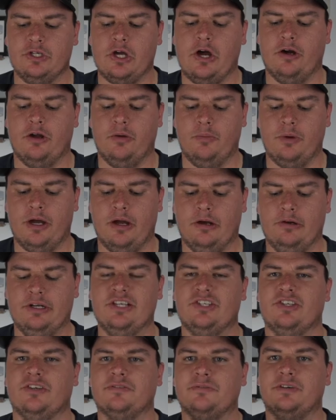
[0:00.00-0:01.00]
talk about
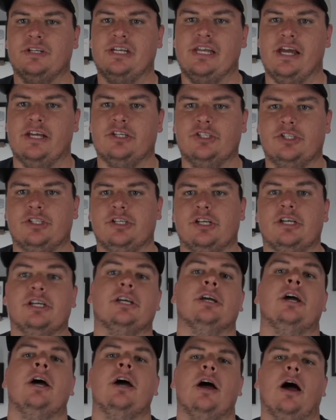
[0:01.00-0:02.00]
is a finesse
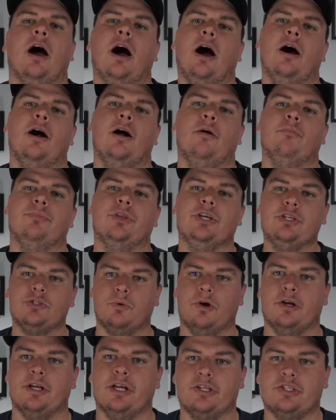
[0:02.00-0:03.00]
jig. These
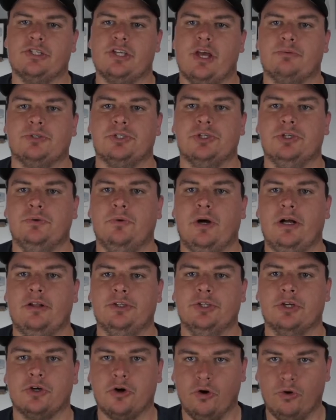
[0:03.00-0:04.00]
work exceptionally well
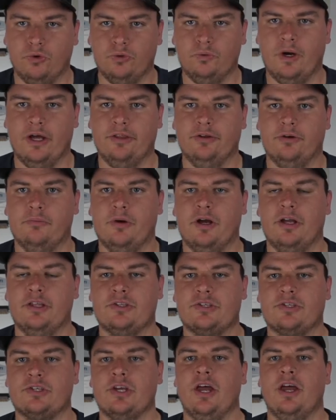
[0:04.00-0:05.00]
in the cold weather
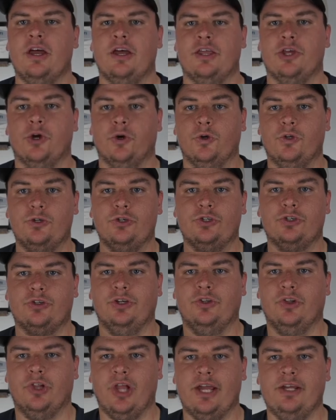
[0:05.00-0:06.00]
months. They're
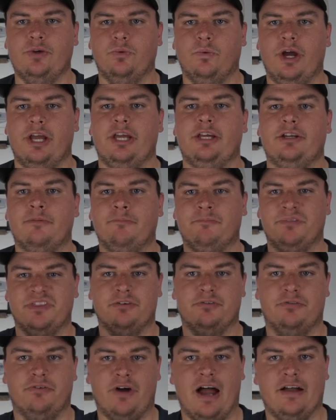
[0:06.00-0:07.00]
usually lightweight,
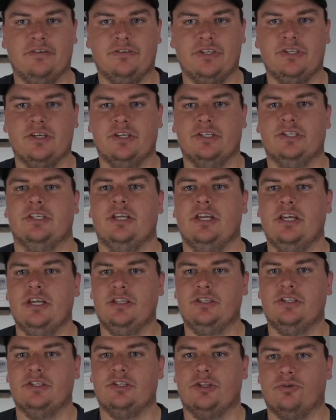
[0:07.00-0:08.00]

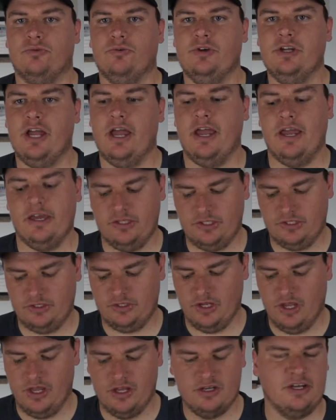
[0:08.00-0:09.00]
5/16, 3/8,
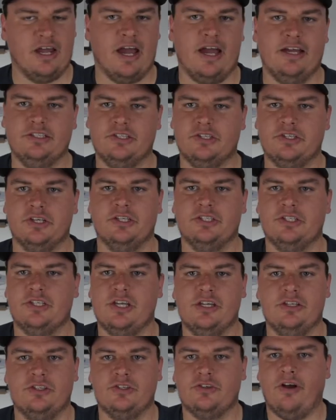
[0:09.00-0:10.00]

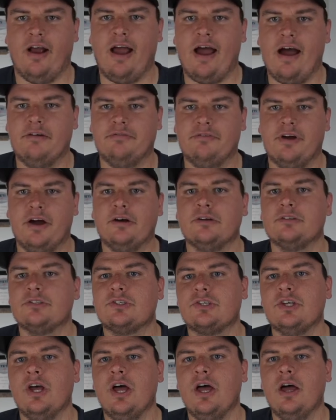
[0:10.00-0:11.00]
9/16, or half
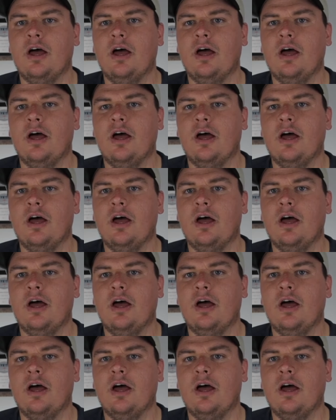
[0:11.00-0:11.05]
ounce